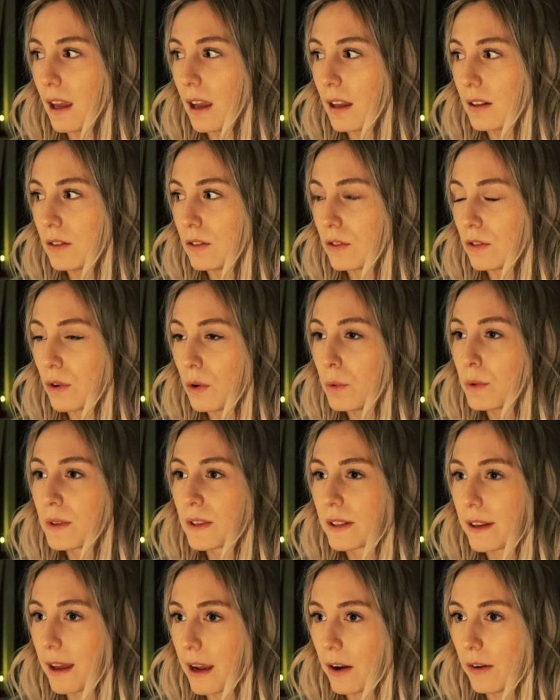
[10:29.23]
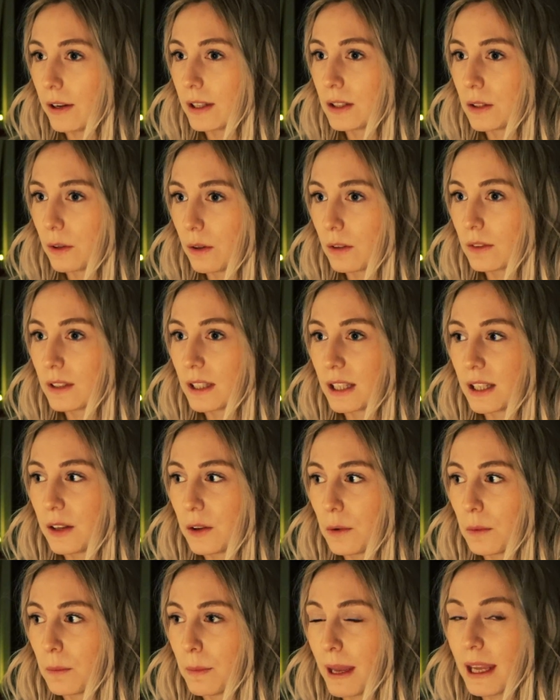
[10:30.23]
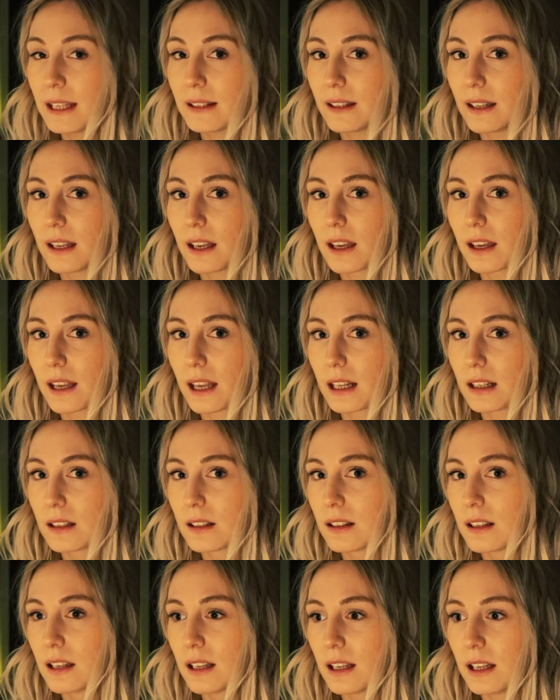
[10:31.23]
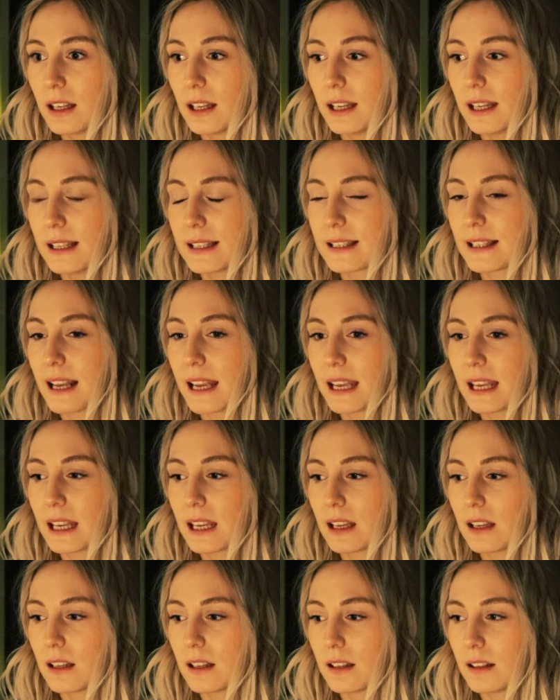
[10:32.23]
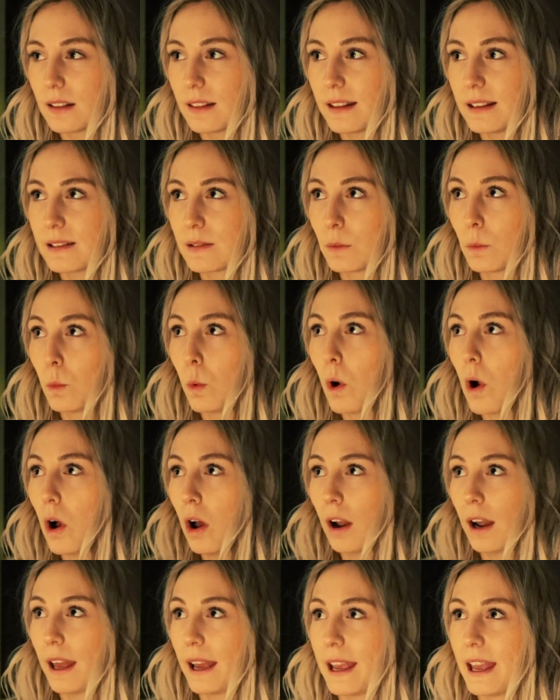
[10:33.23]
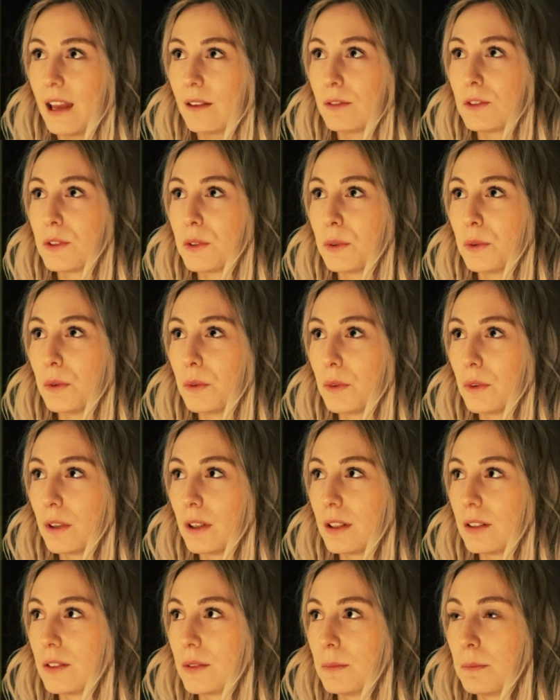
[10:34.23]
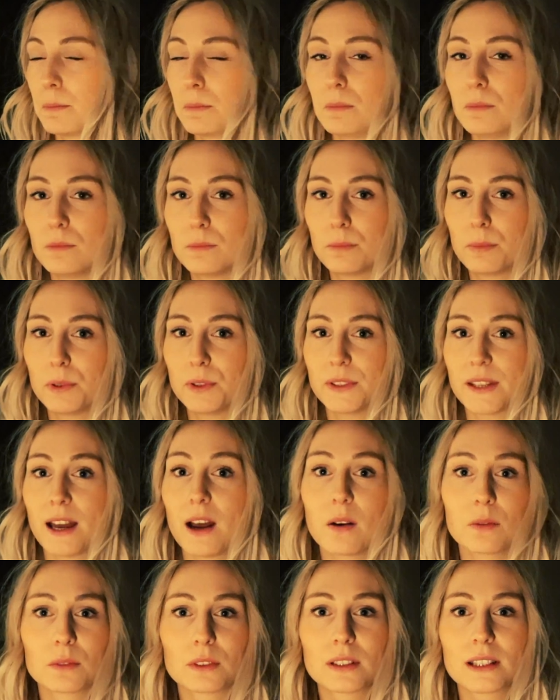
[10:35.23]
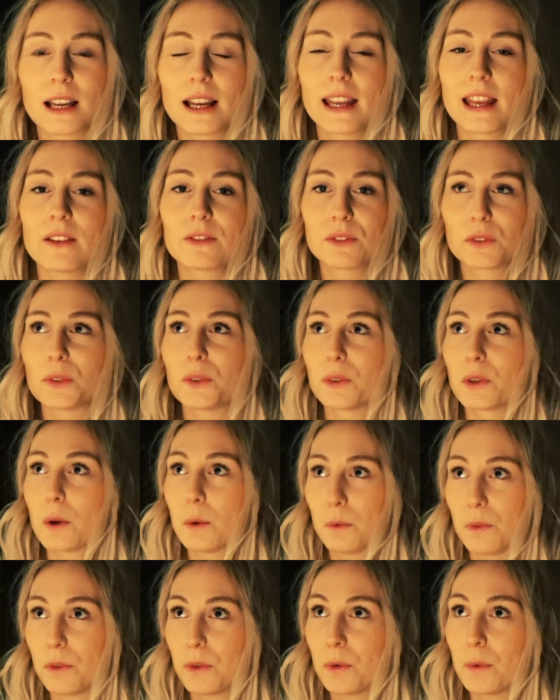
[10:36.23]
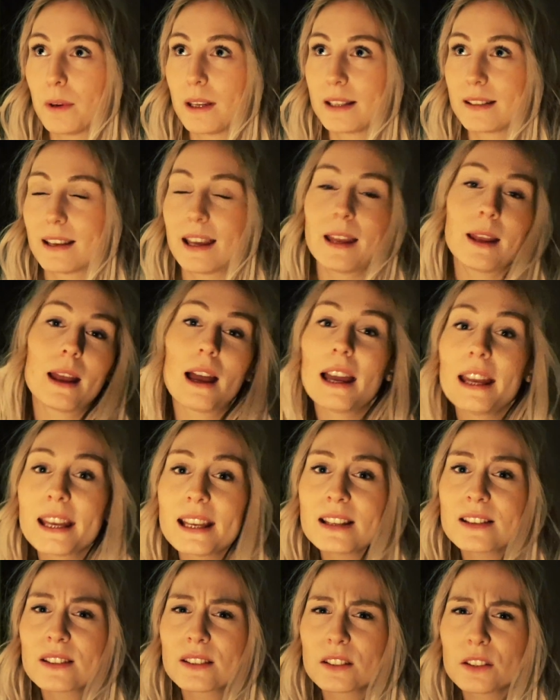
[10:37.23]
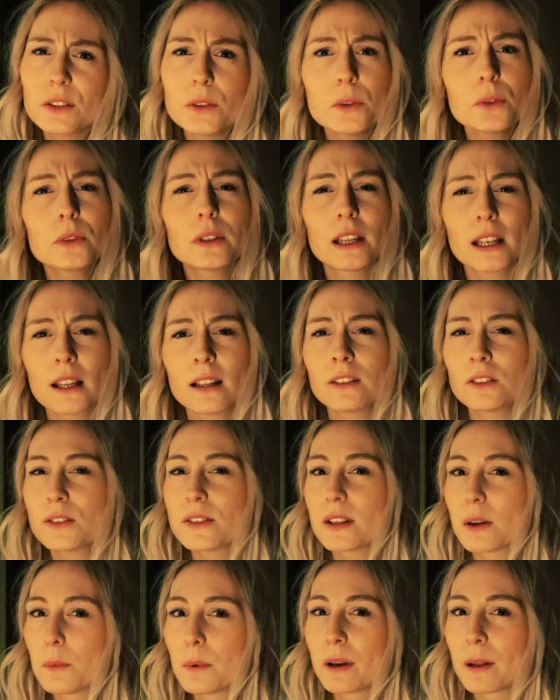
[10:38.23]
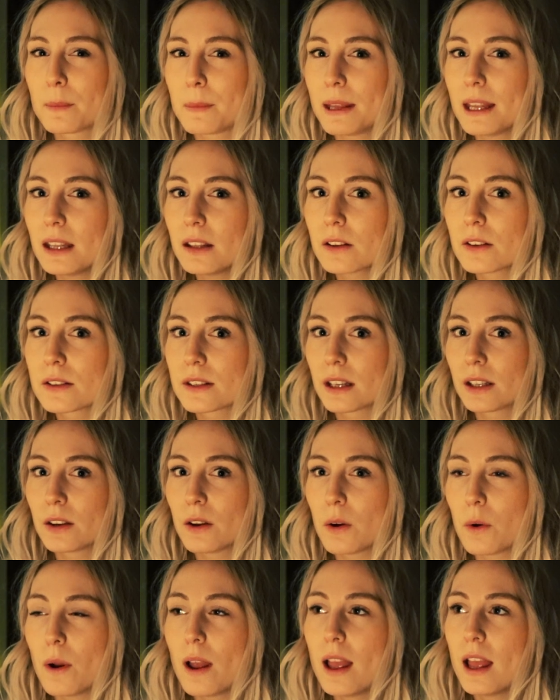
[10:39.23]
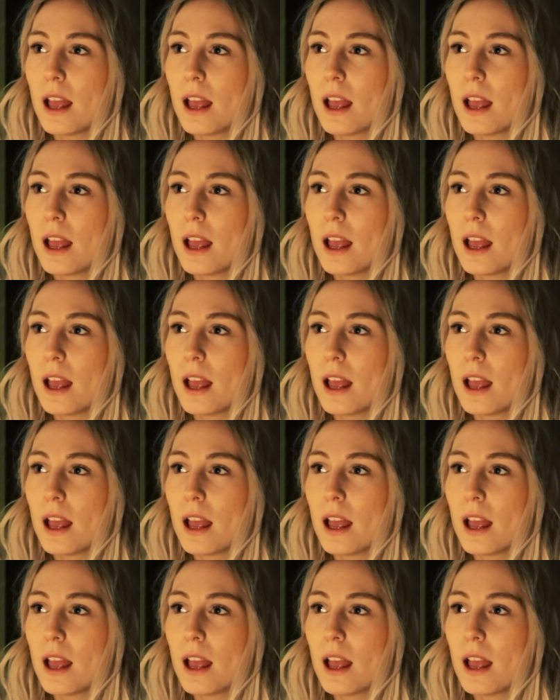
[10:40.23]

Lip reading: so scary to continue painting again. It's like this wall I have to put down. I have to go through it. I guess you can understand what I mean, because I know